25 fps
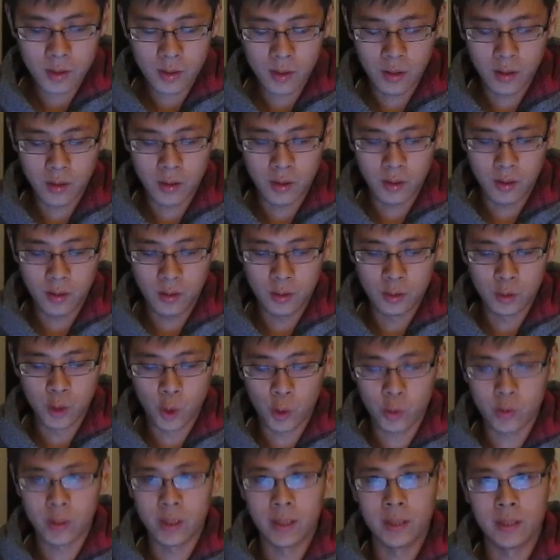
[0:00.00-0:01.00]
uh,
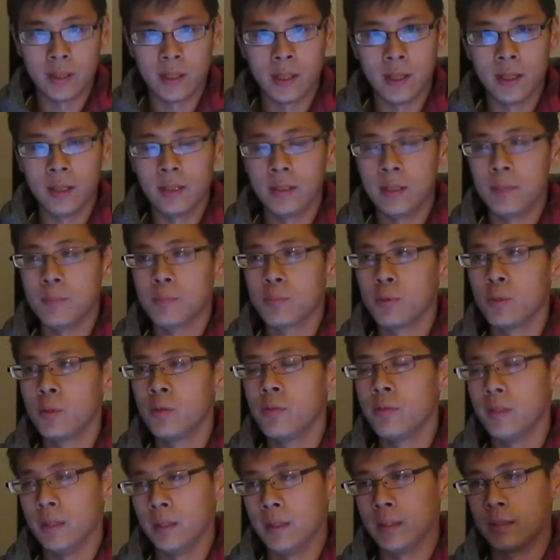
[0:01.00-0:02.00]
learning and
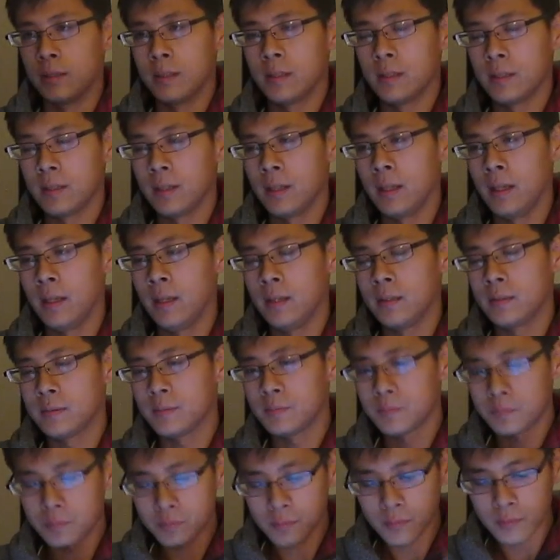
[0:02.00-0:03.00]
improving and
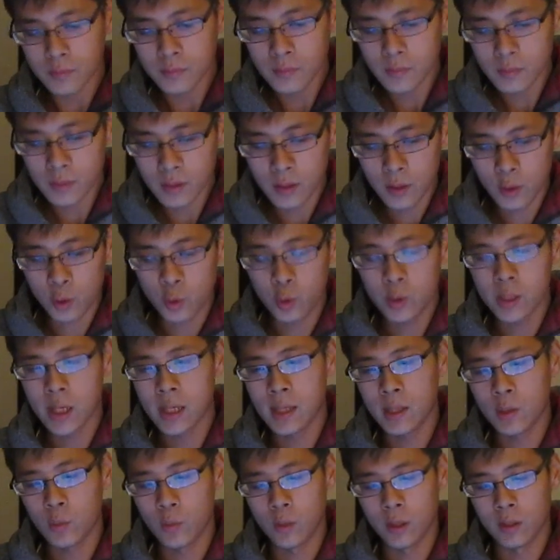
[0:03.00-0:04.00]

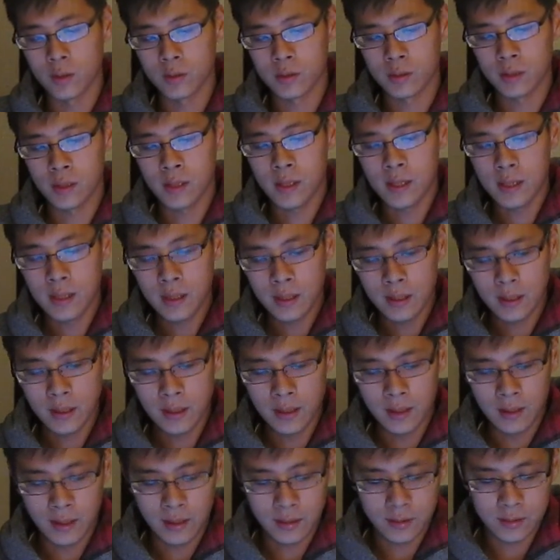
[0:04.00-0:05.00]
creating wealth.
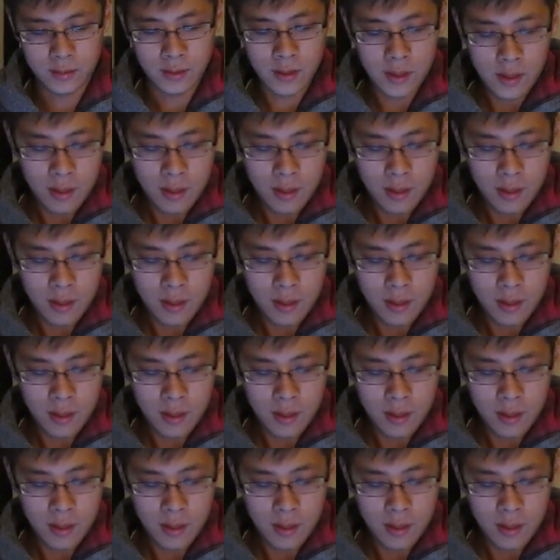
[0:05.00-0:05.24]
And